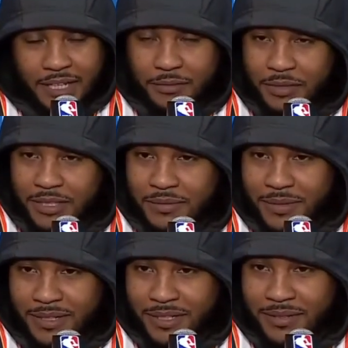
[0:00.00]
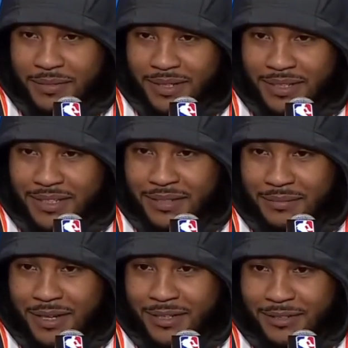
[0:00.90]
that's when Hoodie
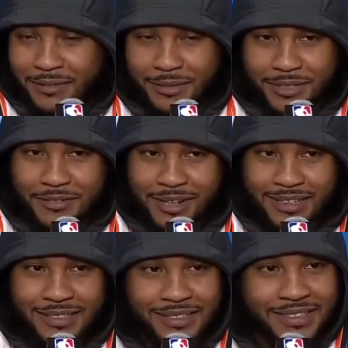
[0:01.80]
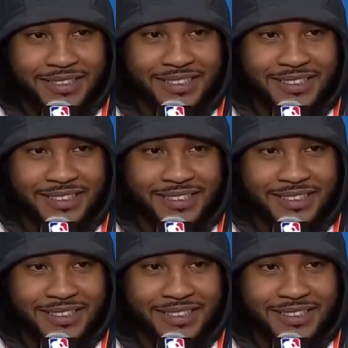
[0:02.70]
Melo was created.